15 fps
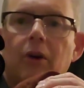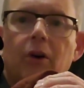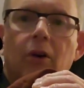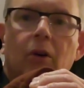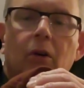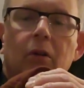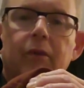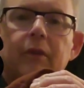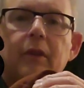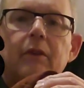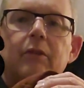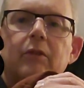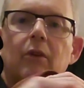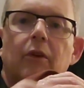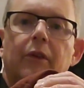all
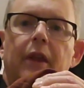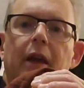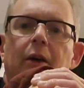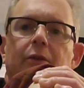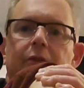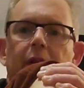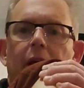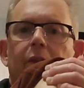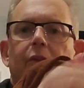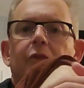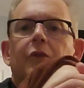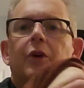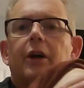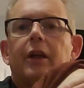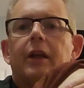these on the outside of the
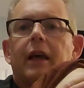foot,